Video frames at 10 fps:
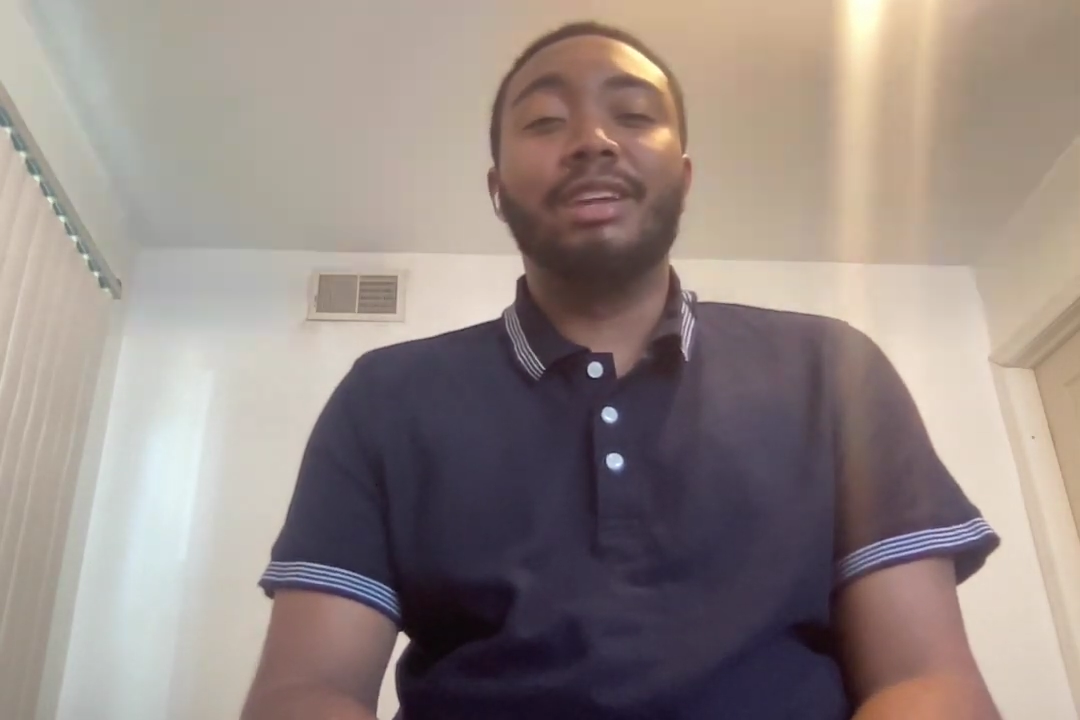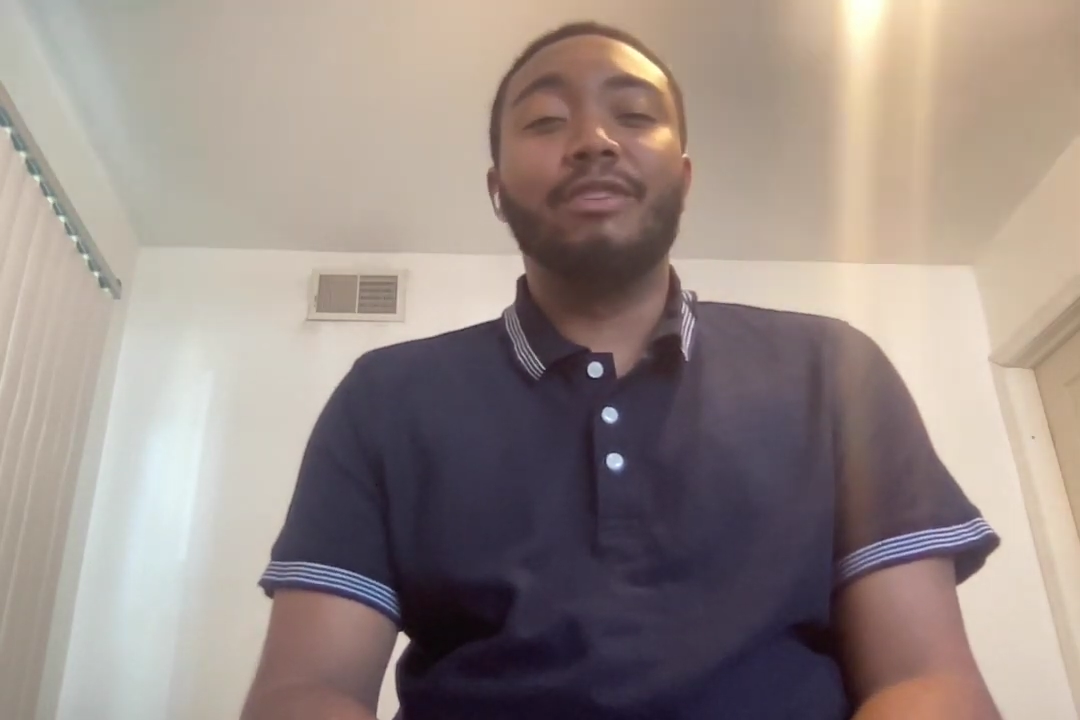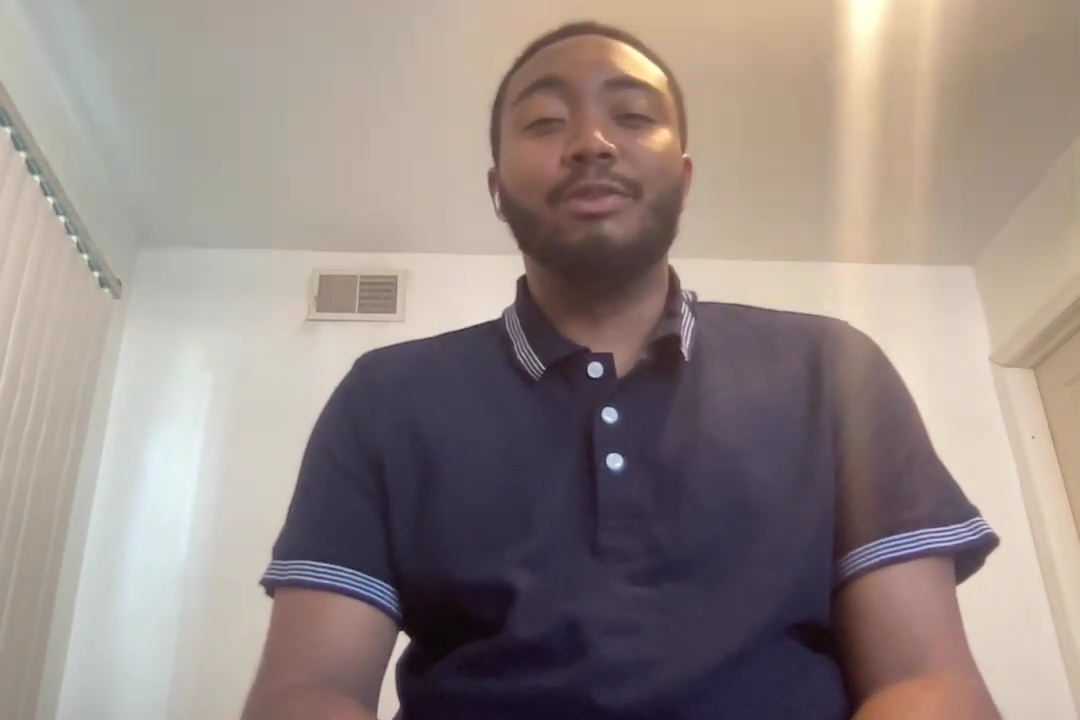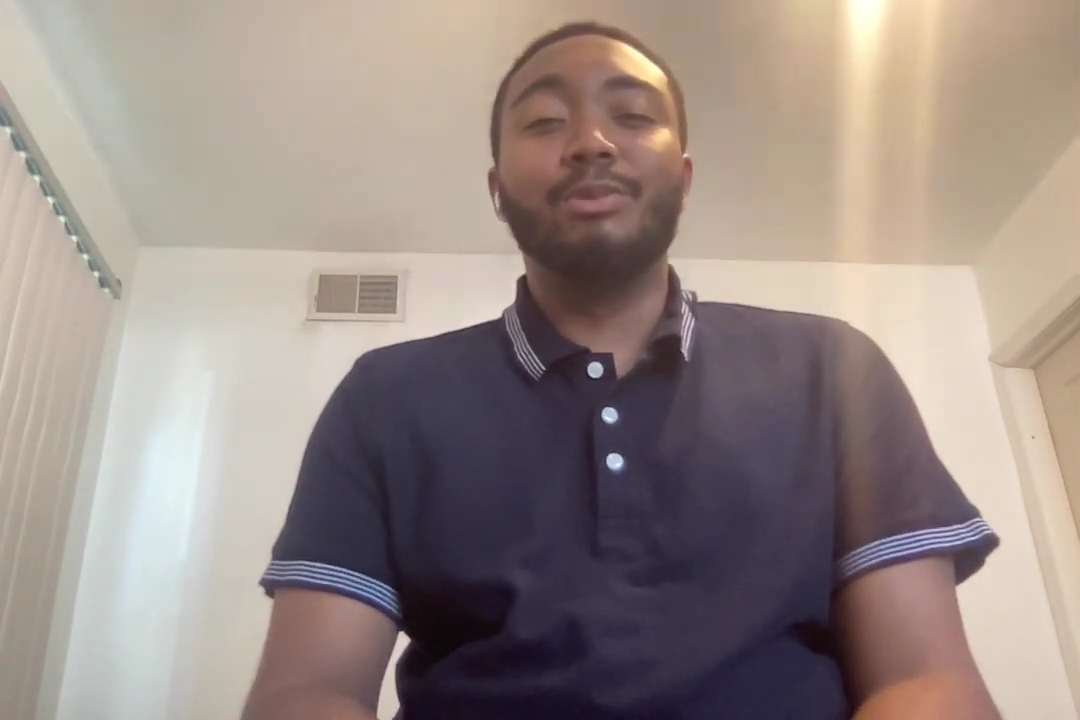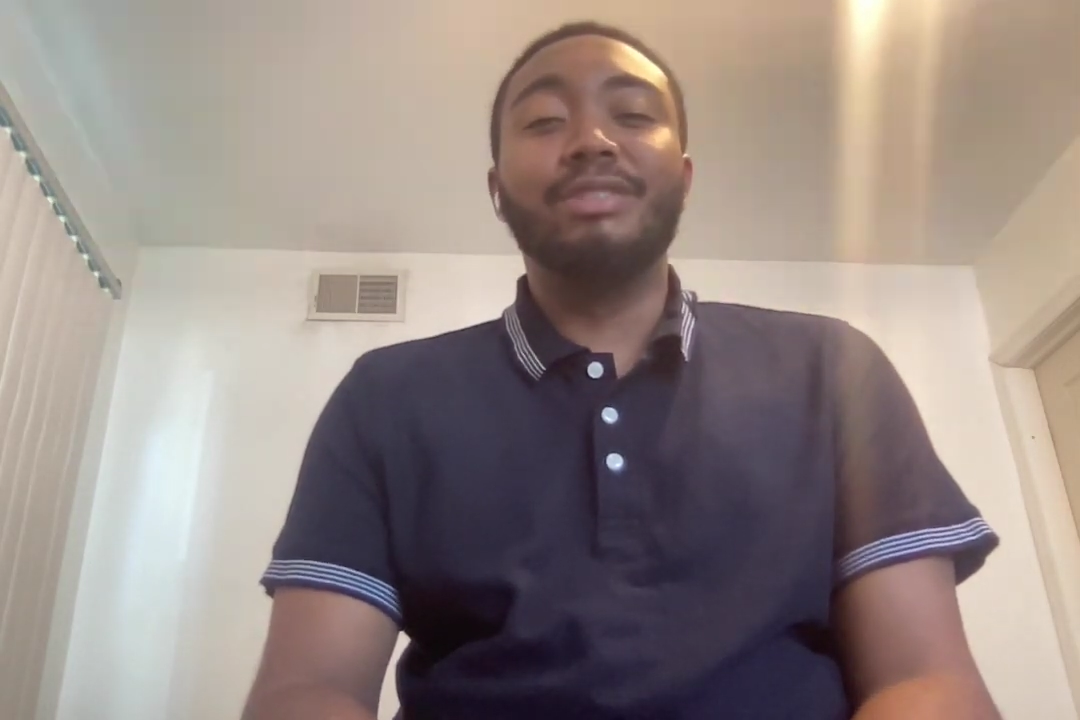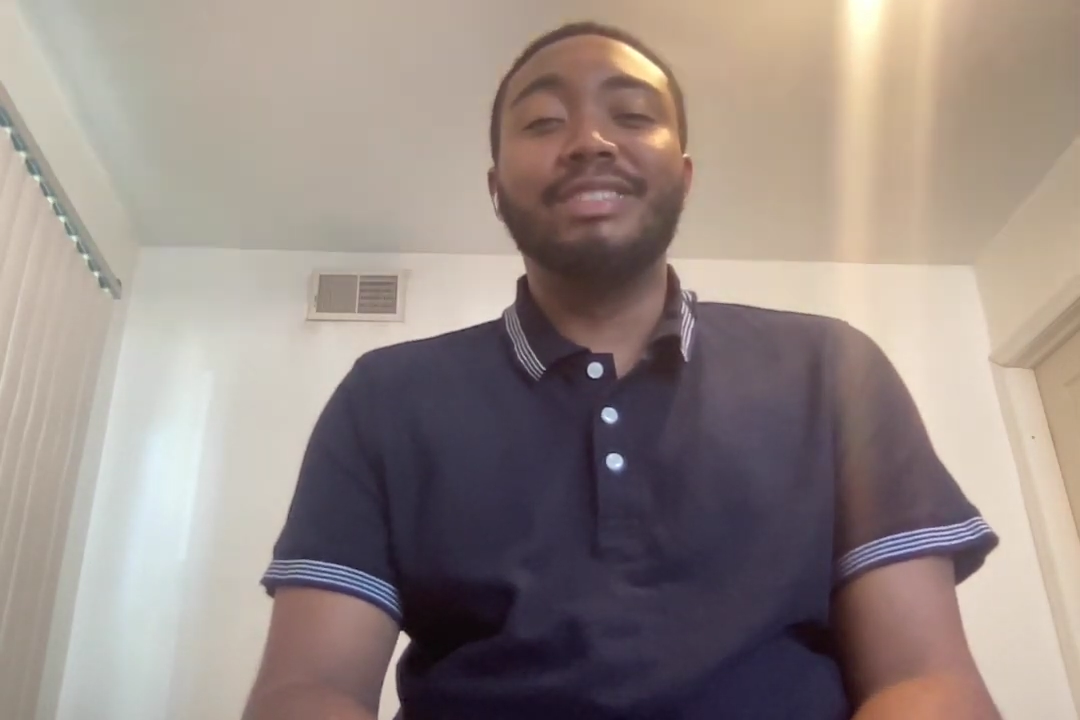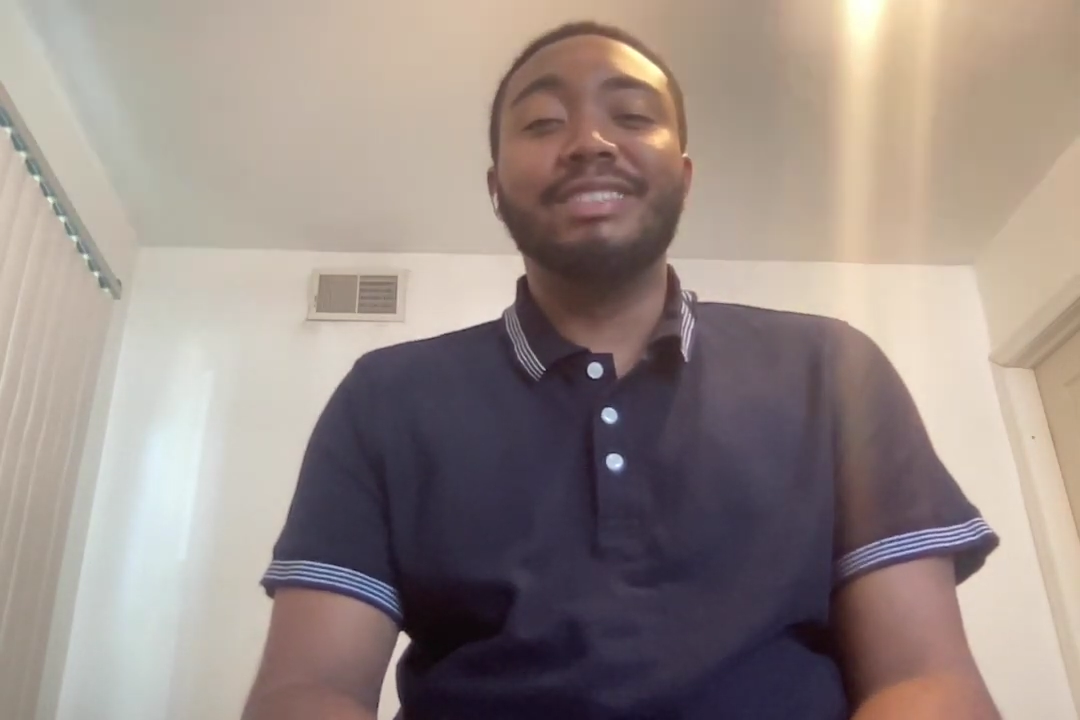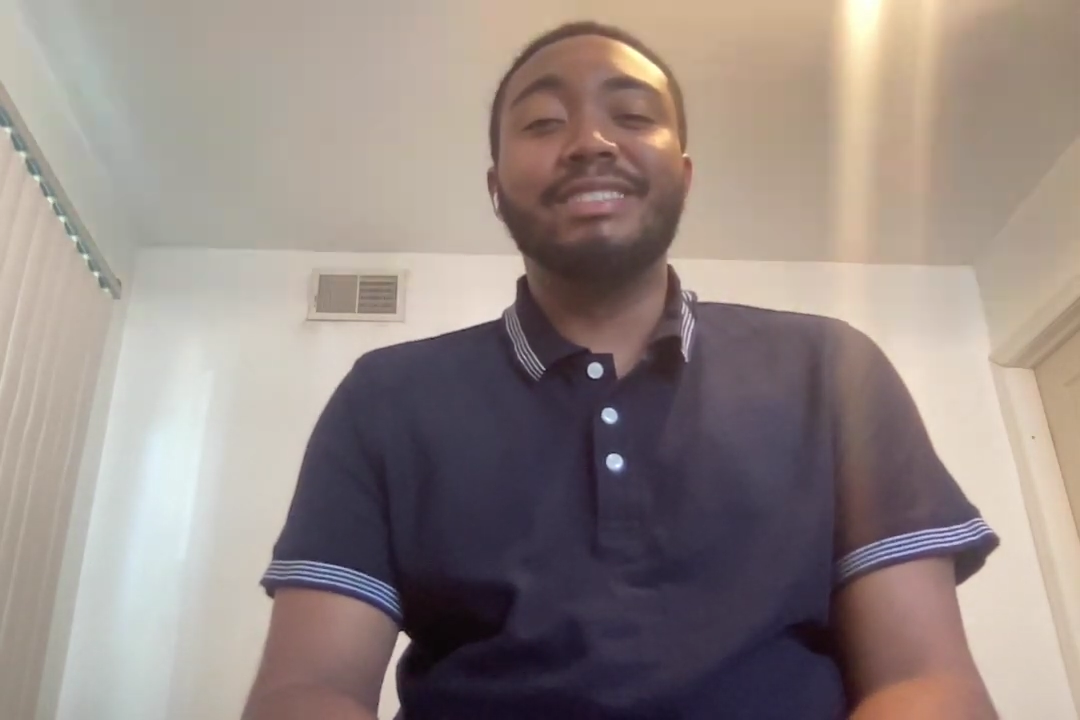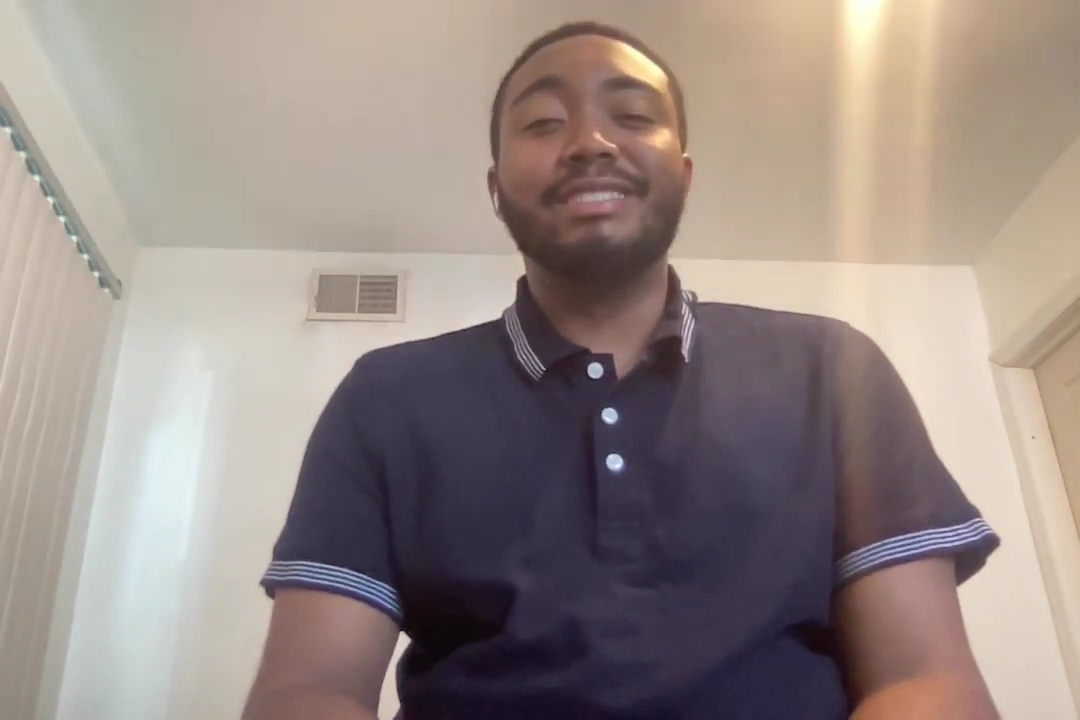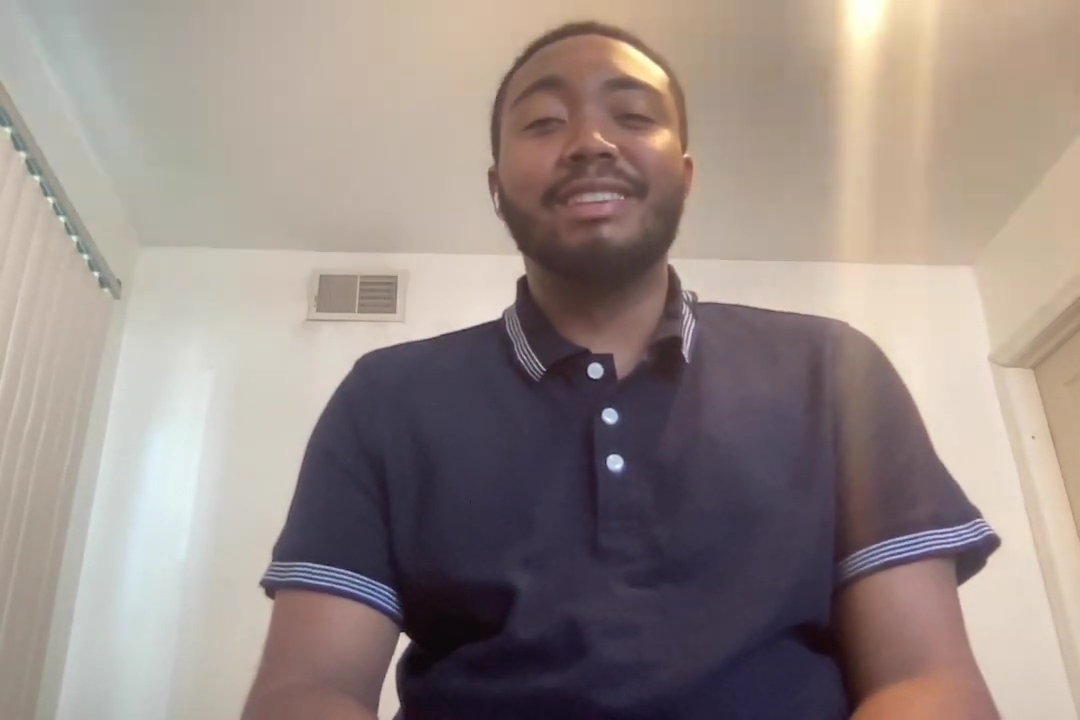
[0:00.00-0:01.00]
that everyone
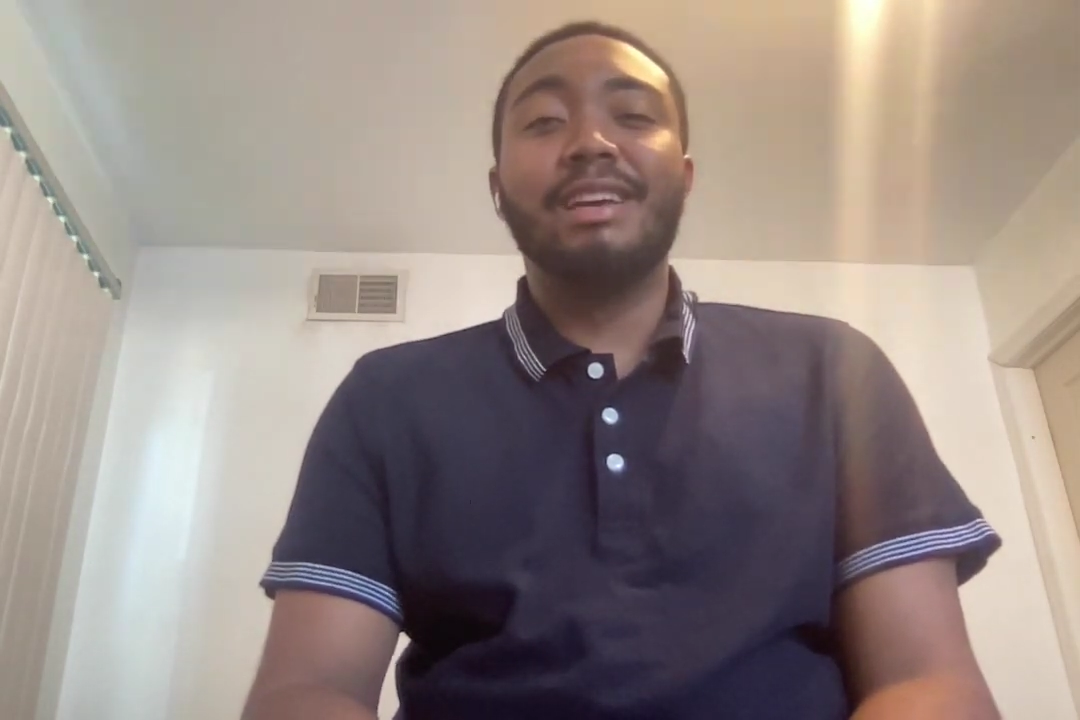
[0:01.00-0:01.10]
needs.